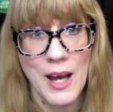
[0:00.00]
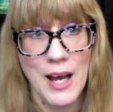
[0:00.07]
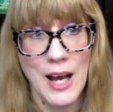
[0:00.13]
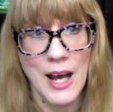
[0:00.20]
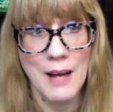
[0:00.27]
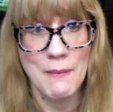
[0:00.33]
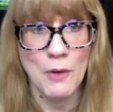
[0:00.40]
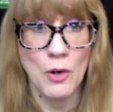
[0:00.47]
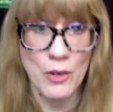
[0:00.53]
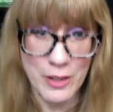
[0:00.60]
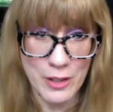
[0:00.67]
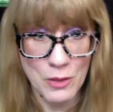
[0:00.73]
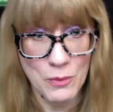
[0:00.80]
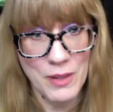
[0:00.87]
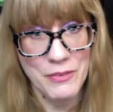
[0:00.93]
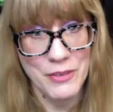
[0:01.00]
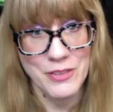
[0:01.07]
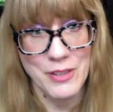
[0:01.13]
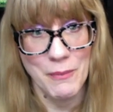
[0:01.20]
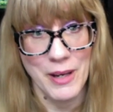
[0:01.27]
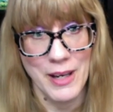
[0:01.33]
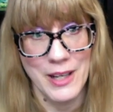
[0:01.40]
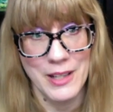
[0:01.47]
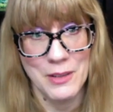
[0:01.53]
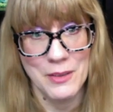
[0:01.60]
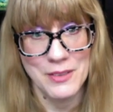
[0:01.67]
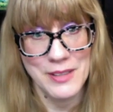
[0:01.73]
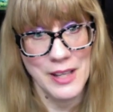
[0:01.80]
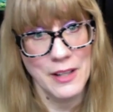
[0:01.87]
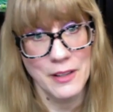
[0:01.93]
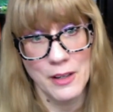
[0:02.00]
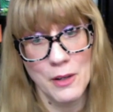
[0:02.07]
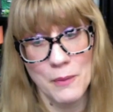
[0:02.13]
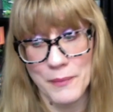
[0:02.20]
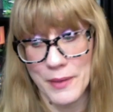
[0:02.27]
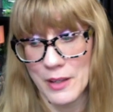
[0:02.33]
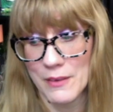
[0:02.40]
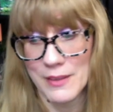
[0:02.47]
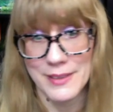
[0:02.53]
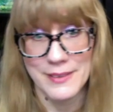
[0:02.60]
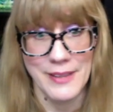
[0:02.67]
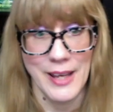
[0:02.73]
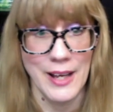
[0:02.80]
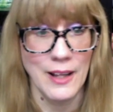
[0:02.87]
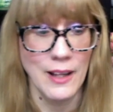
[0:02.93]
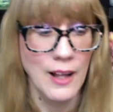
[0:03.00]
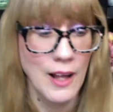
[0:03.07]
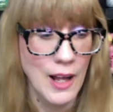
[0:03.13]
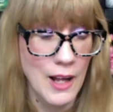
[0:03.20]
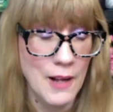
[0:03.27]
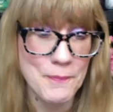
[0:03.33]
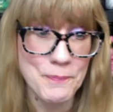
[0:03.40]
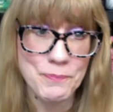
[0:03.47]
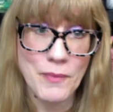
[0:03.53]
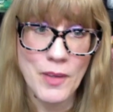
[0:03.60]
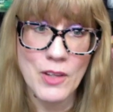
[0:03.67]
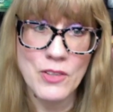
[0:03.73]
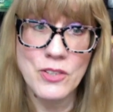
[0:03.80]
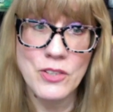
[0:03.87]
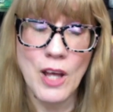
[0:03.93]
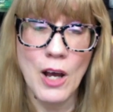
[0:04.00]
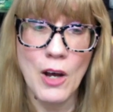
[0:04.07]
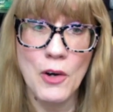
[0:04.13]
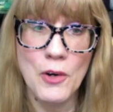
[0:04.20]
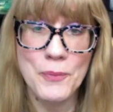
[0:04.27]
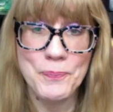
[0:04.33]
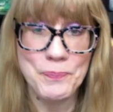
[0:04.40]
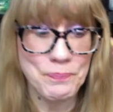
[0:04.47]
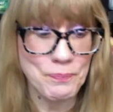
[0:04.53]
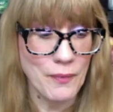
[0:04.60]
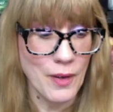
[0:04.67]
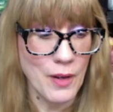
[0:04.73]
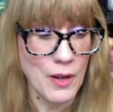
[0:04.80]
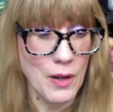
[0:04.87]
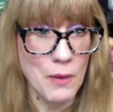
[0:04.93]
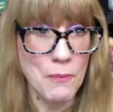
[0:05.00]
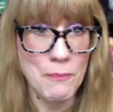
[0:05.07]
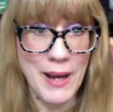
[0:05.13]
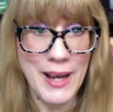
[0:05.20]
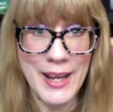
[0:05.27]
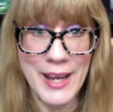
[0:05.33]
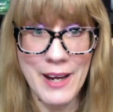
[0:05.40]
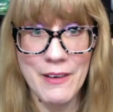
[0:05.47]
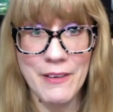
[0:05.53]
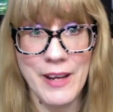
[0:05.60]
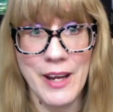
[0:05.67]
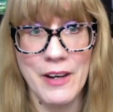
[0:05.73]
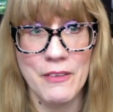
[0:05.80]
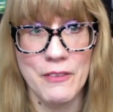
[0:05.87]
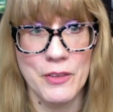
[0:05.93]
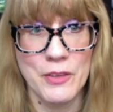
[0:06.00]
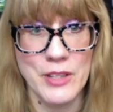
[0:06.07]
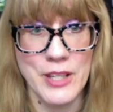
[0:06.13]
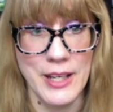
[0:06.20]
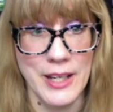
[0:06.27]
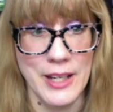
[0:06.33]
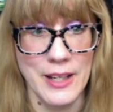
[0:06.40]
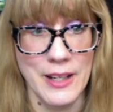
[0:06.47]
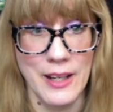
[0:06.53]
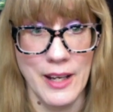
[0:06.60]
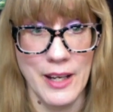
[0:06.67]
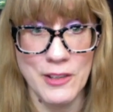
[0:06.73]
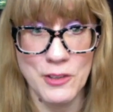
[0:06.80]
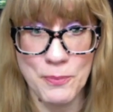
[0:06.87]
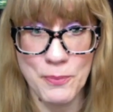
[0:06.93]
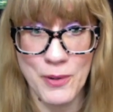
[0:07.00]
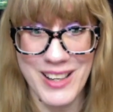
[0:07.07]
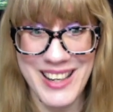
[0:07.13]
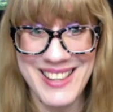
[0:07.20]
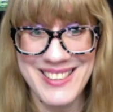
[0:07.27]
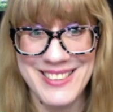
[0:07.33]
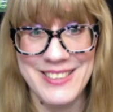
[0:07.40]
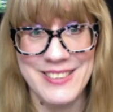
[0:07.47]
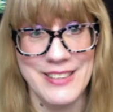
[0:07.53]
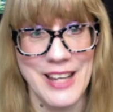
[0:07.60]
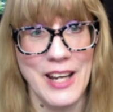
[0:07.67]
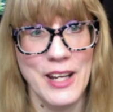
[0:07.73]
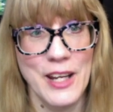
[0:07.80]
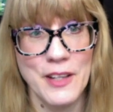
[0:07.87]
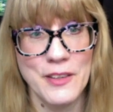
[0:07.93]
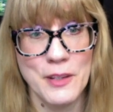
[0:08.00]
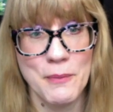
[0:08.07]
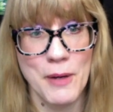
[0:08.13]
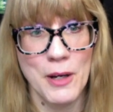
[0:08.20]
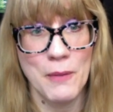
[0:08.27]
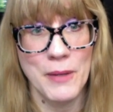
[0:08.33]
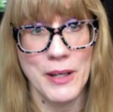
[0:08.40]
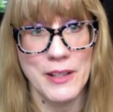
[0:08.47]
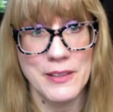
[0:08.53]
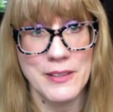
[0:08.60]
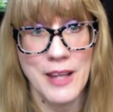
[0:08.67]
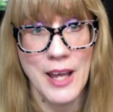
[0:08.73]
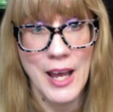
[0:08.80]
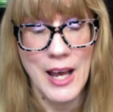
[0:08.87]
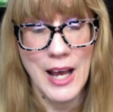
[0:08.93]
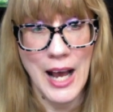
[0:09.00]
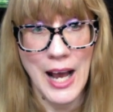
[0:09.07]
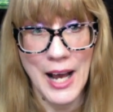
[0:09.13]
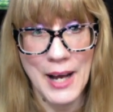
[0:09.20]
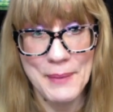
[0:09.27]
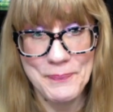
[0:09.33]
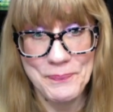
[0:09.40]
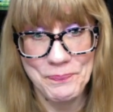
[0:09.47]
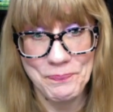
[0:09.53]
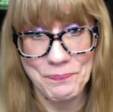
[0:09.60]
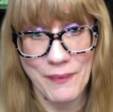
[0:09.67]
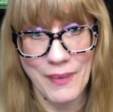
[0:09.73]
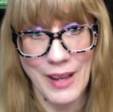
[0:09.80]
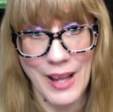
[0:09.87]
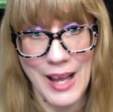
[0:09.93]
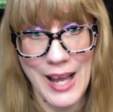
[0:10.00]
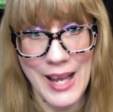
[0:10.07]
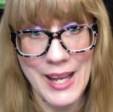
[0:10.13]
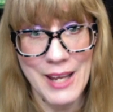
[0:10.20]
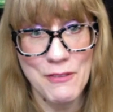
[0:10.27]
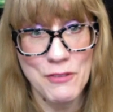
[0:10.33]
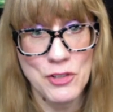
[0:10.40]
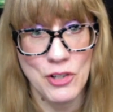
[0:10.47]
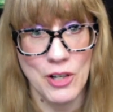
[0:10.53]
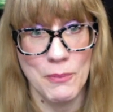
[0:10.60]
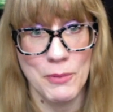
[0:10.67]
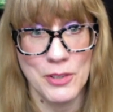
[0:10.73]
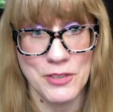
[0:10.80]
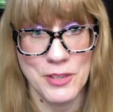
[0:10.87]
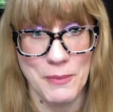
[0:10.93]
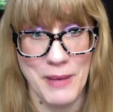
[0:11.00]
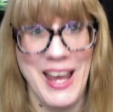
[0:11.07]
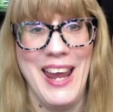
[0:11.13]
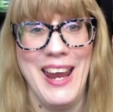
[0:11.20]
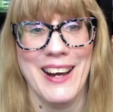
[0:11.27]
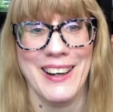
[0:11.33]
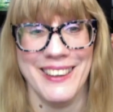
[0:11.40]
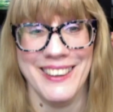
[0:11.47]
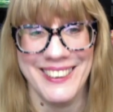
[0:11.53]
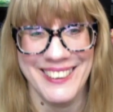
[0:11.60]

or you can wait for semi-annual sale and hope they go on sale. So my hair care routine is pretty steady at the moment. I have troublesome hair.